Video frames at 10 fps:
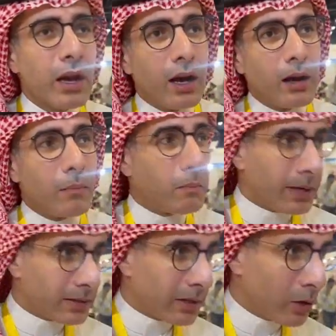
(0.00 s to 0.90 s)

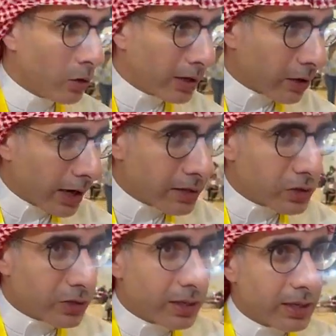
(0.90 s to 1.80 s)
But the longer
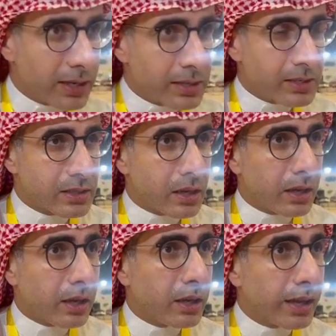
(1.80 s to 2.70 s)
answer is
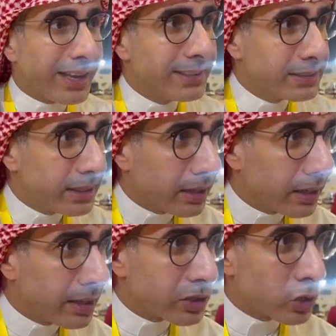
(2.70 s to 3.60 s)
India
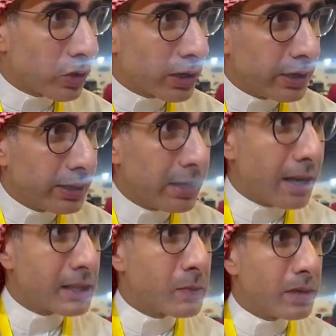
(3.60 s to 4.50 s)
historically
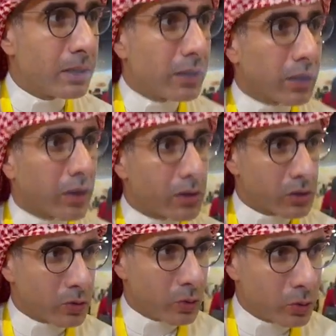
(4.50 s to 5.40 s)
has been the
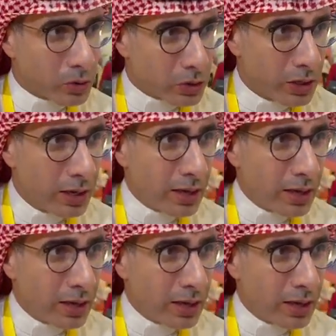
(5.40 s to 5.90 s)
crossroads,